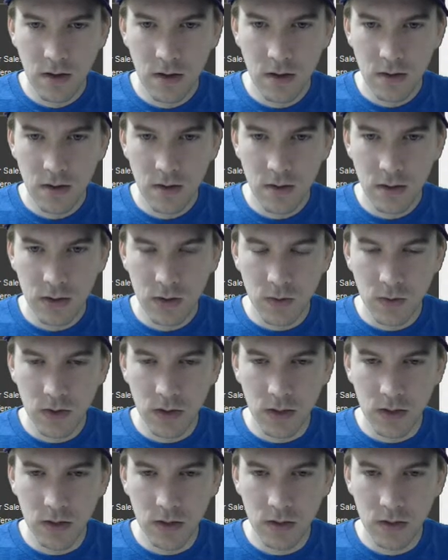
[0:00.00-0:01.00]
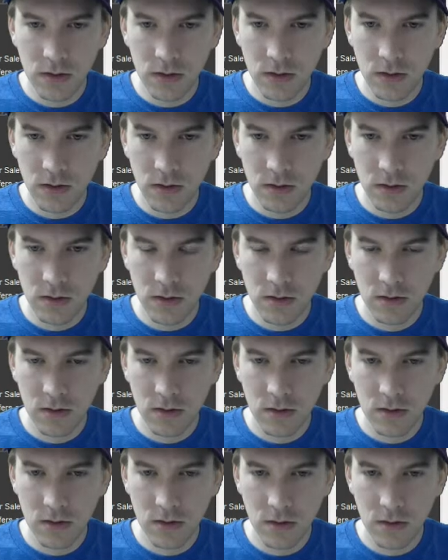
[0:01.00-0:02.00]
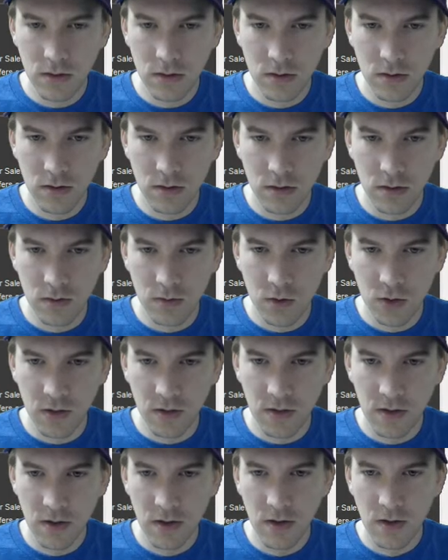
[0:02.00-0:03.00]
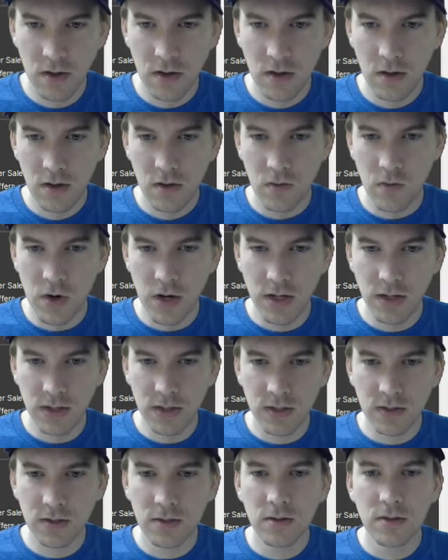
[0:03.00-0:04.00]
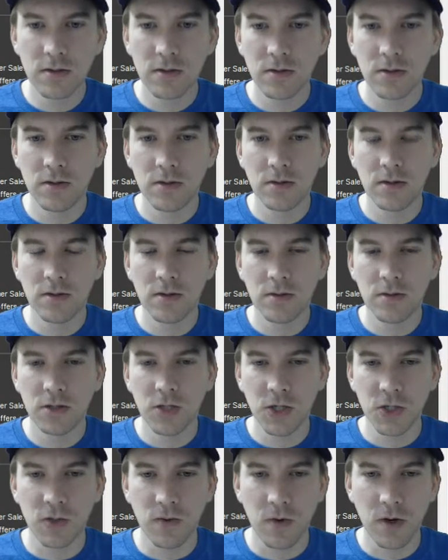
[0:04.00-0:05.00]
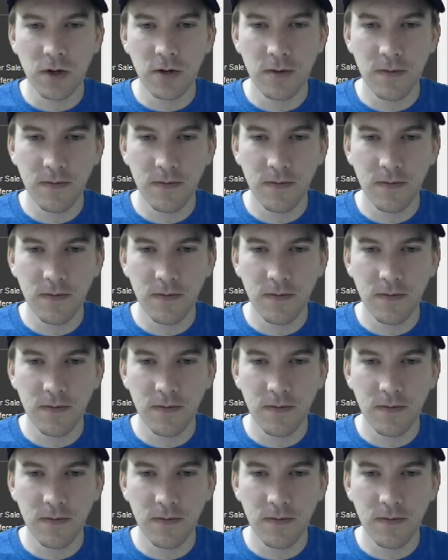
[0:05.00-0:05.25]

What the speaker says: This one is, come on, right, just right,